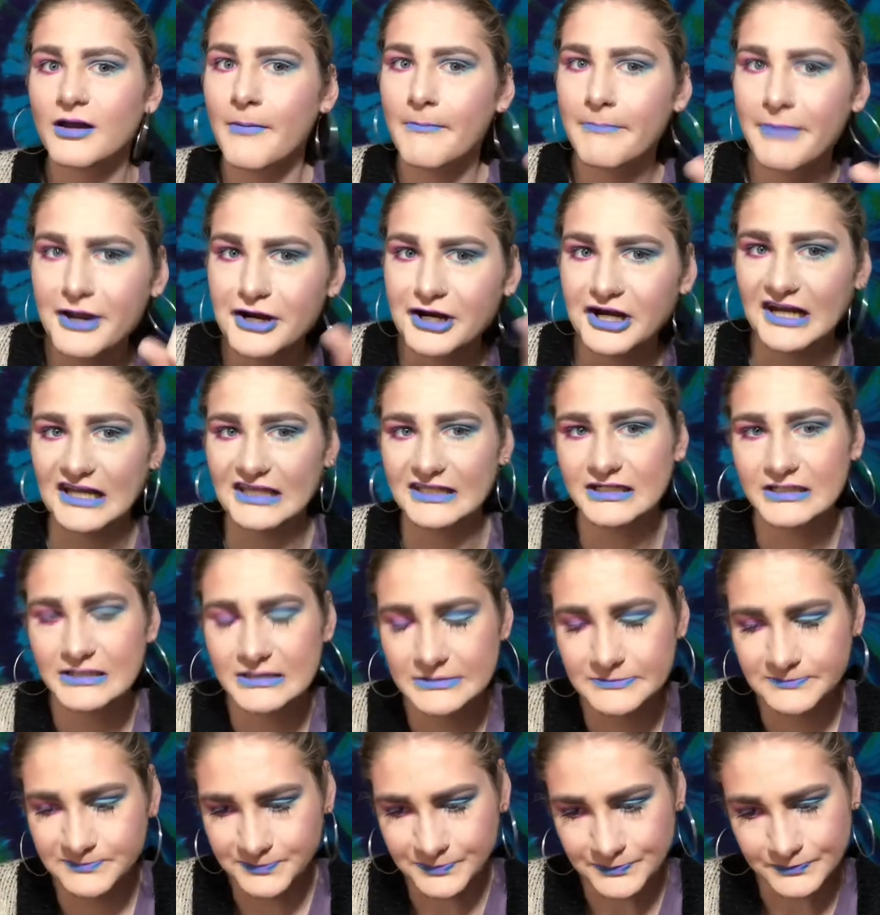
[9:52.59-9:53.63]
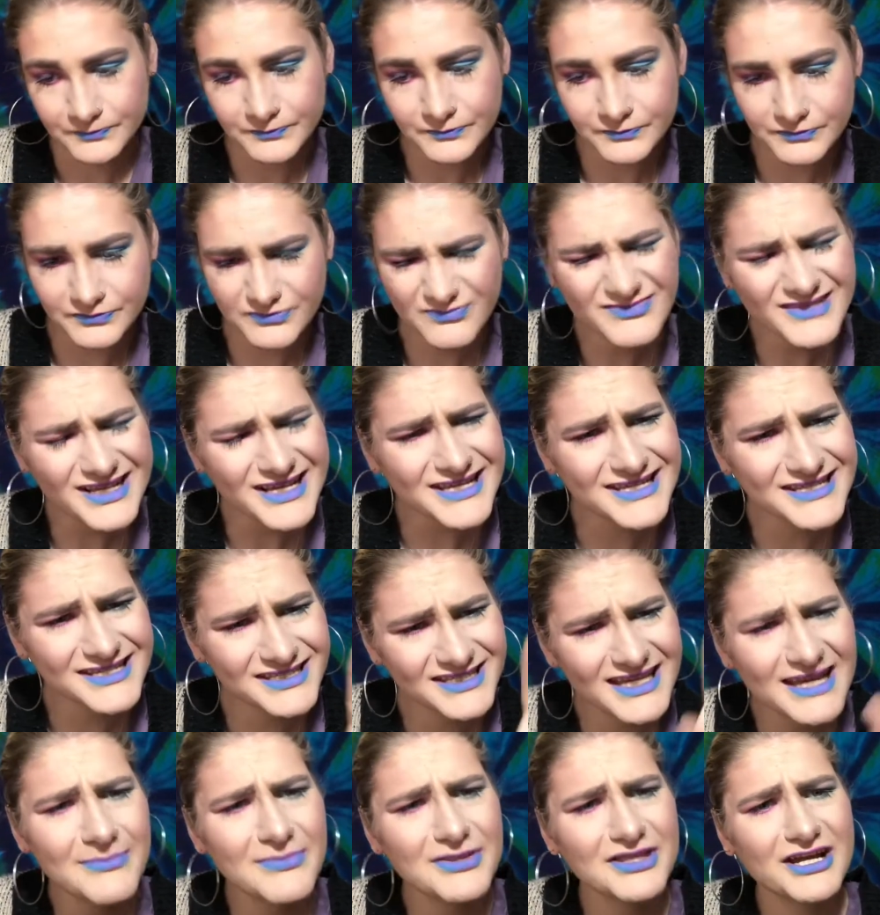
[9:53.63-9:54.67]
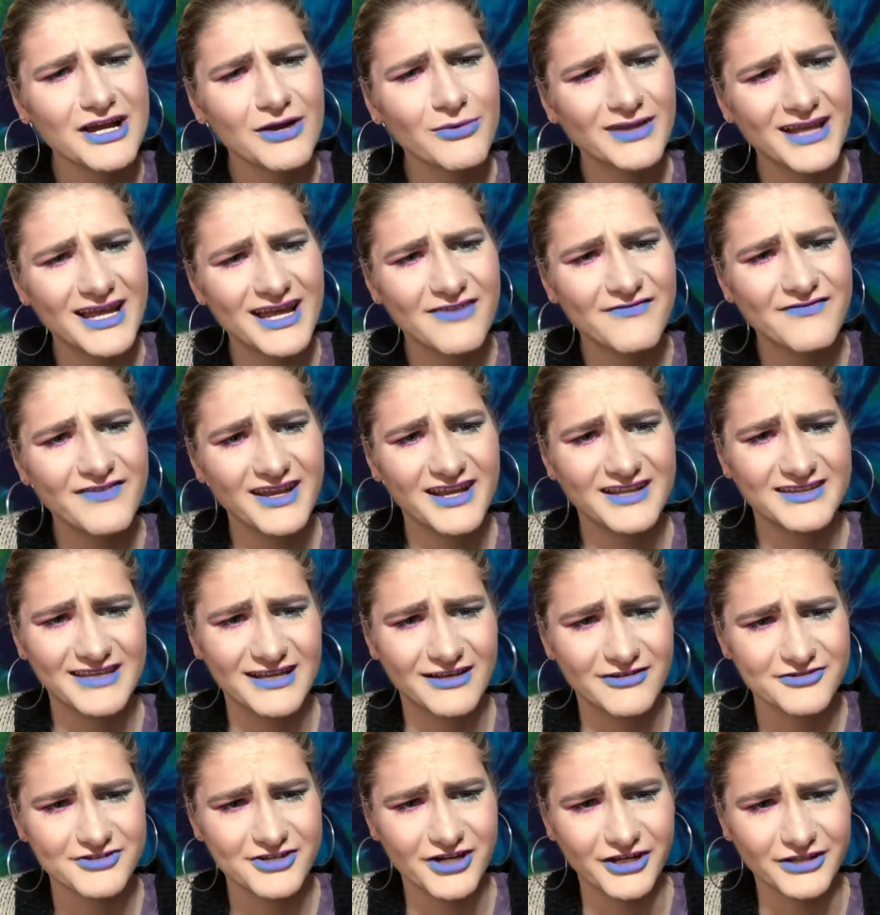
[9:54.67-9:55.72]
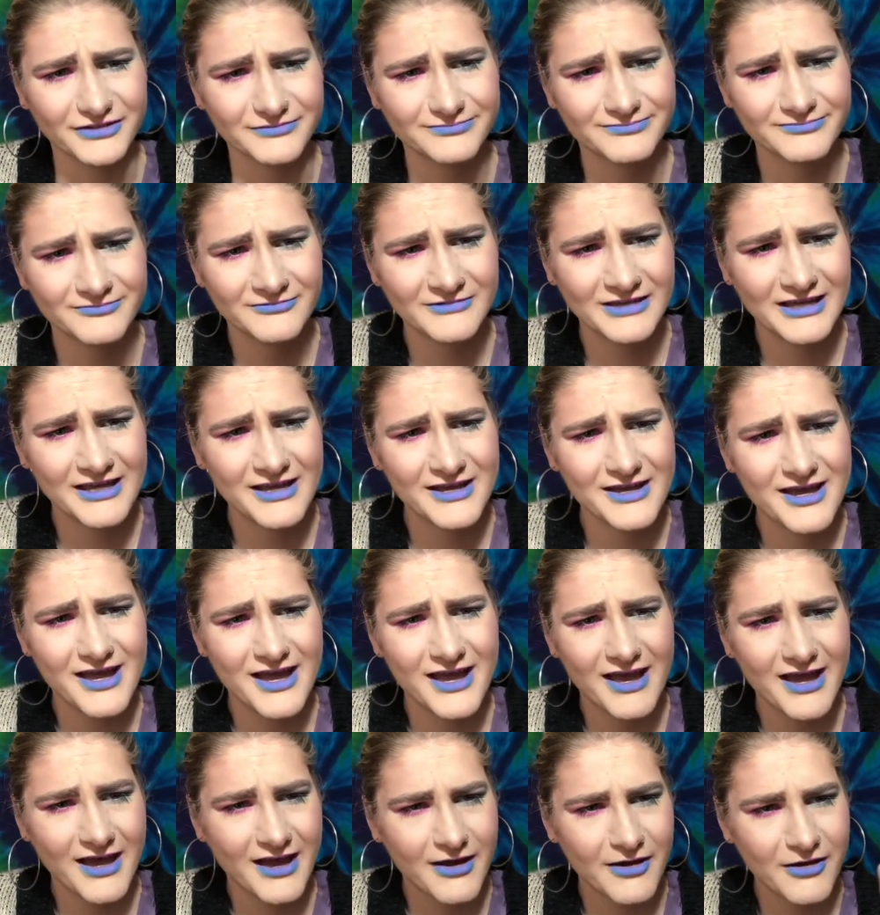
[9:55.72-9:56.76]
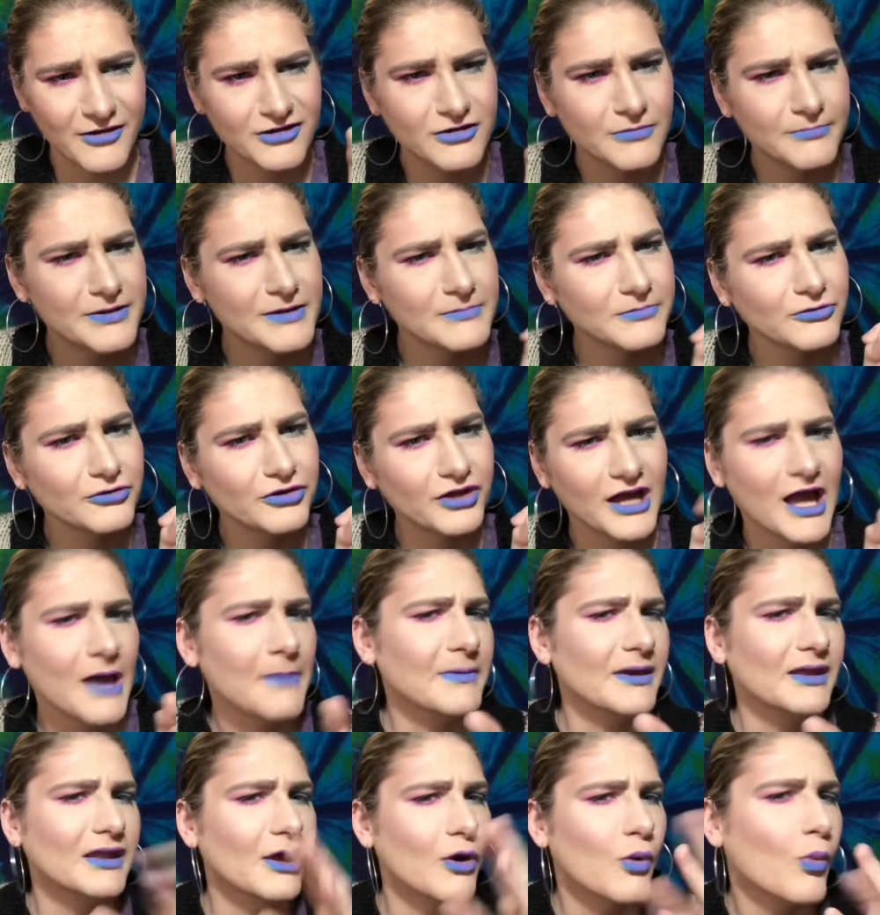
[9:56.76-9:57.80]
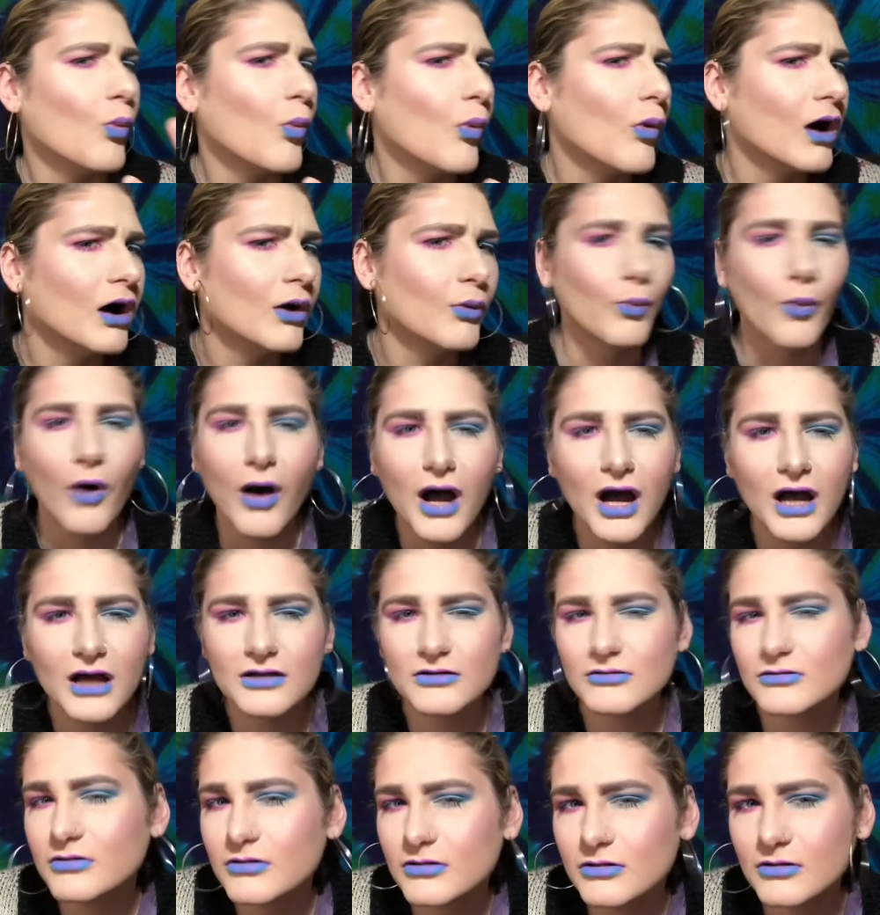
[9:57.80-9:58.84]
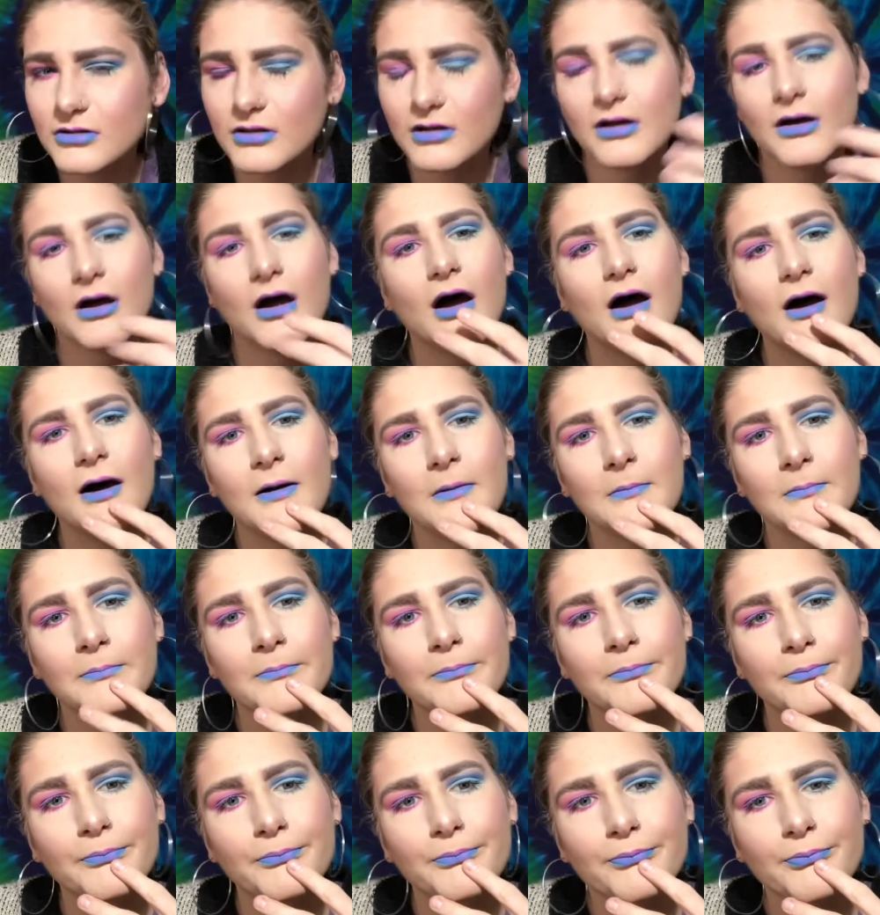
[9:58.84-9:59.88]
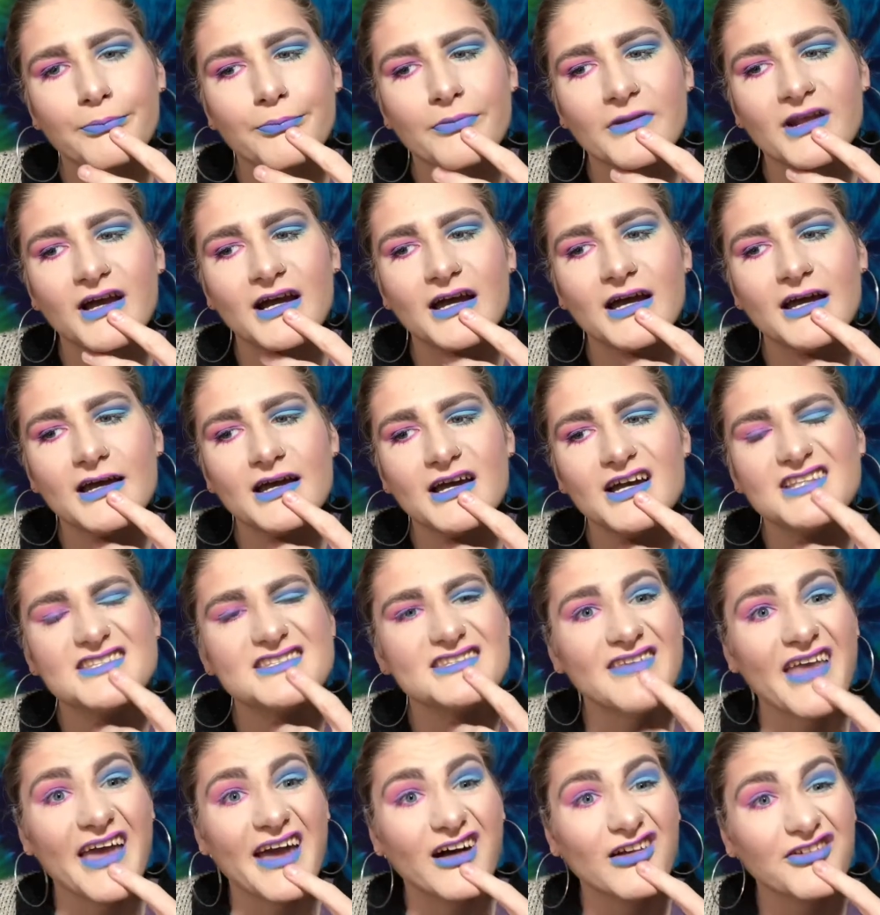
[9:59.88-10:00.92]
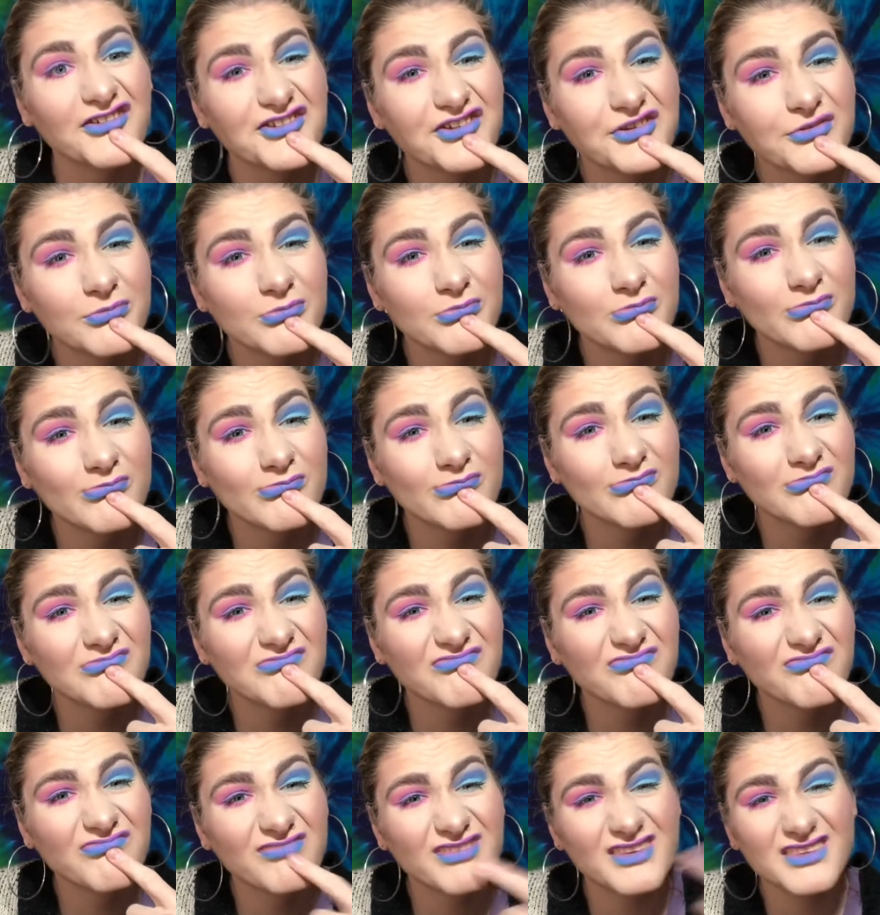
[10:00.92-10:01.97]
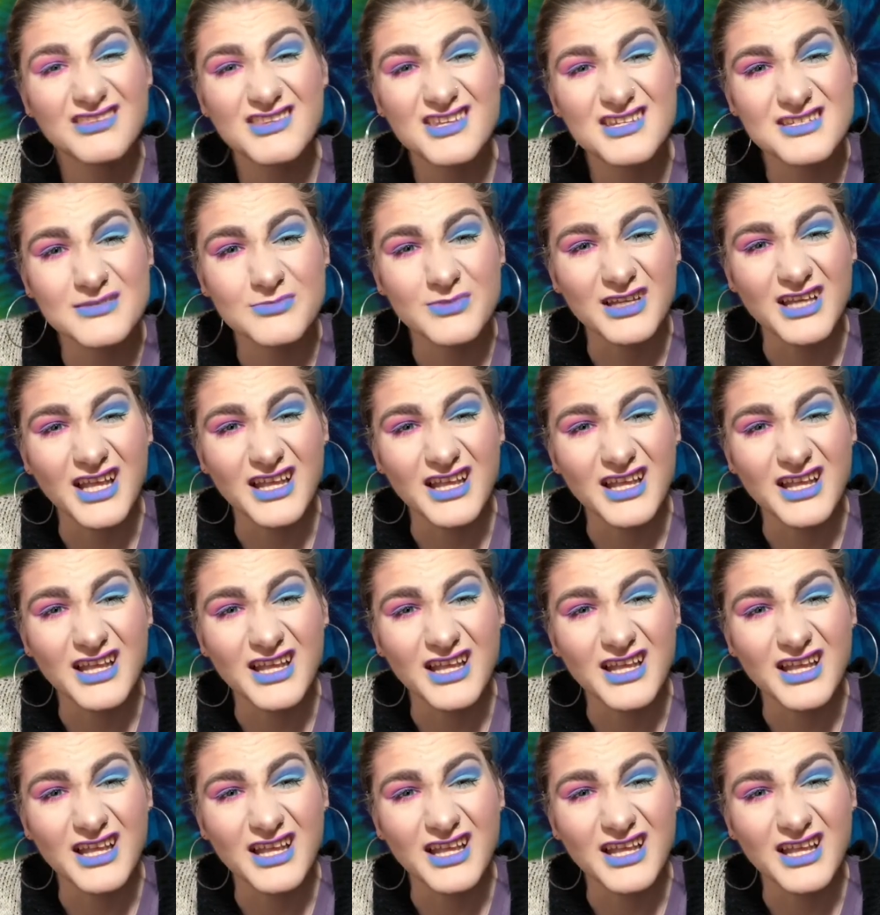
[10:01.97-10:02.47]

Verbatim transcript: Period. Same thing when I have fake nails on. People look at me like, what? Um, It's nails. It doesn't mean